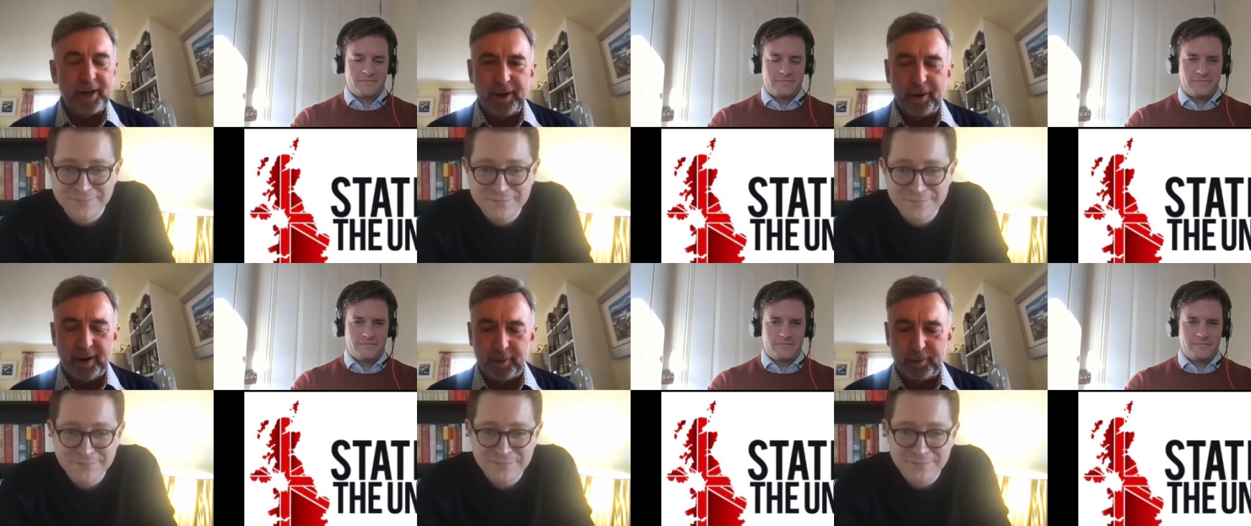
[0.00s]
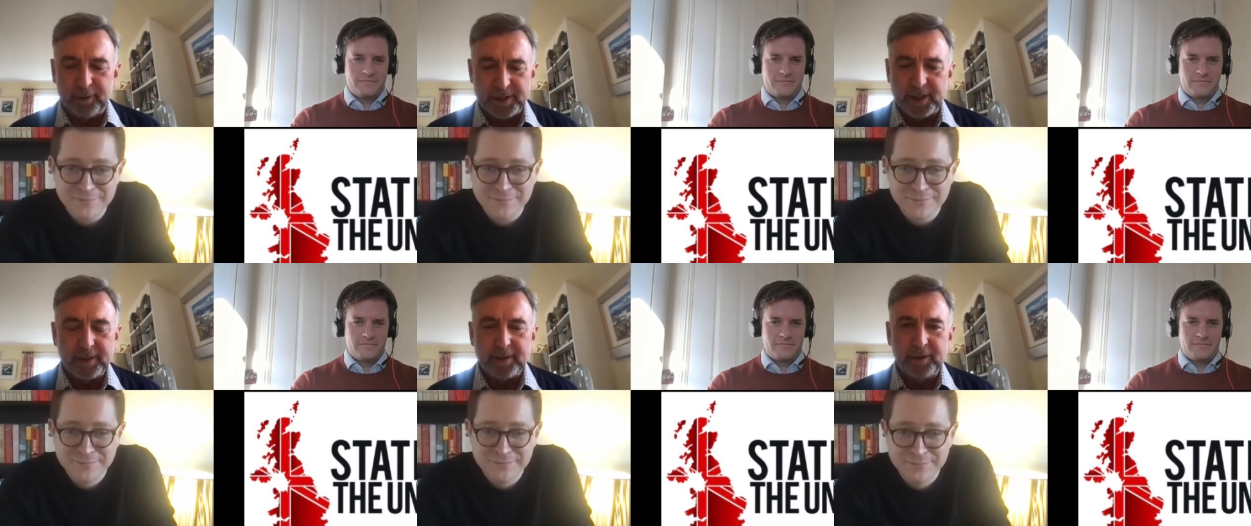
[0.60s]
Speaker 1: not helpful, is
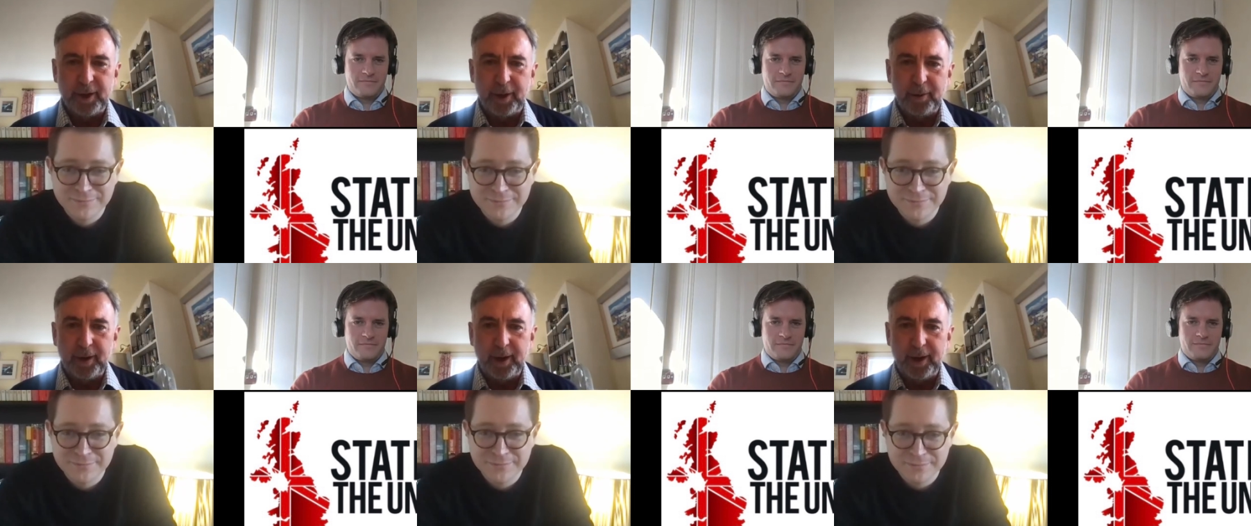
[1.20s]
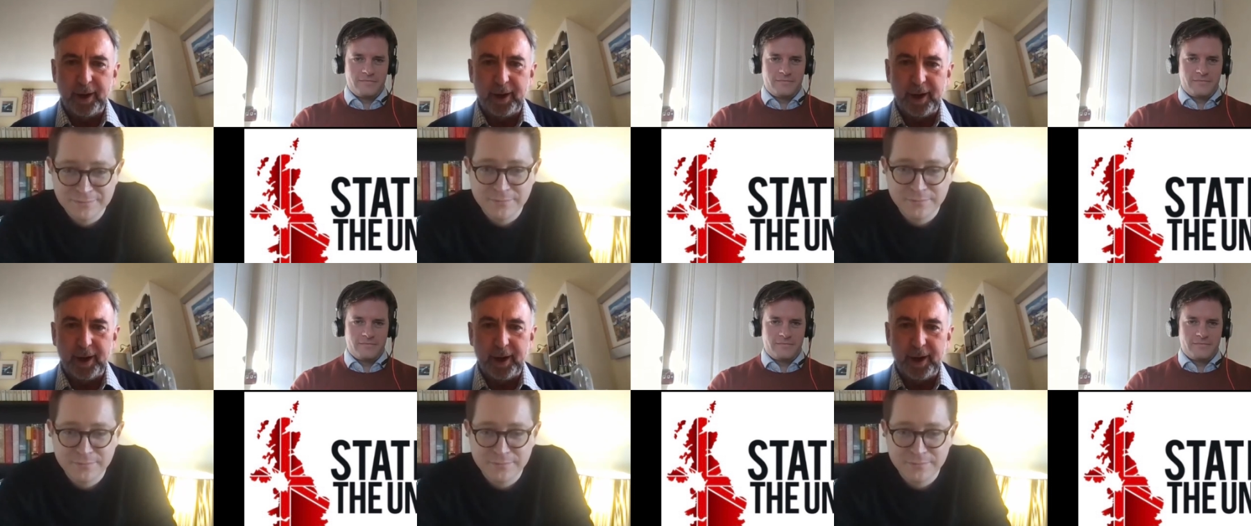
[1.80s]
it? You know, uh,